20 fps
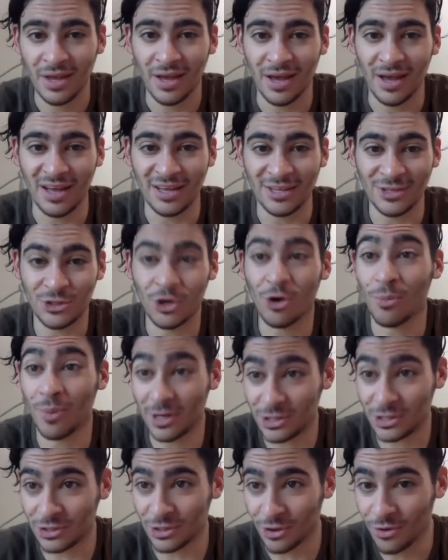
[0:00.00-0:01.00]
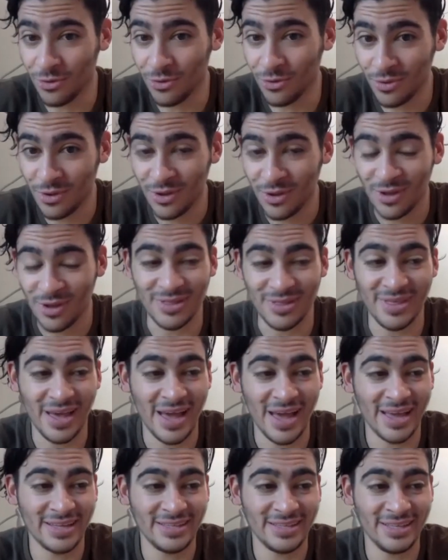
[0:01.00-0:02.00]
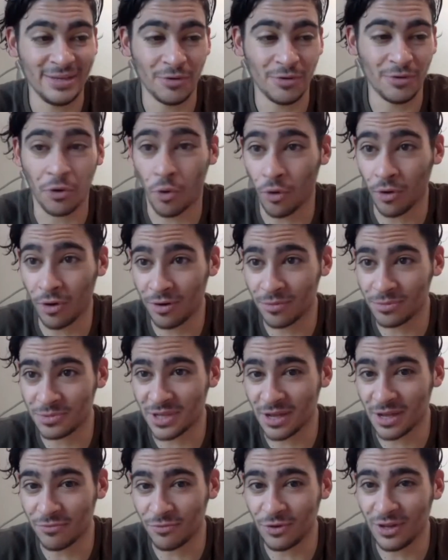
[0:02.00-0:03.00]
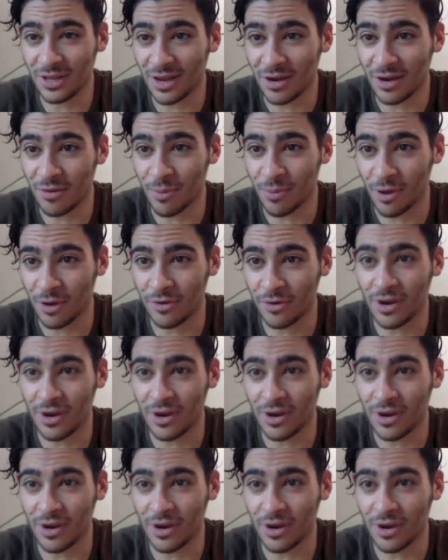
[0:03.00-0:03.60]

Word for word: Uh, so much so that he recorded himself reading Harry Potter,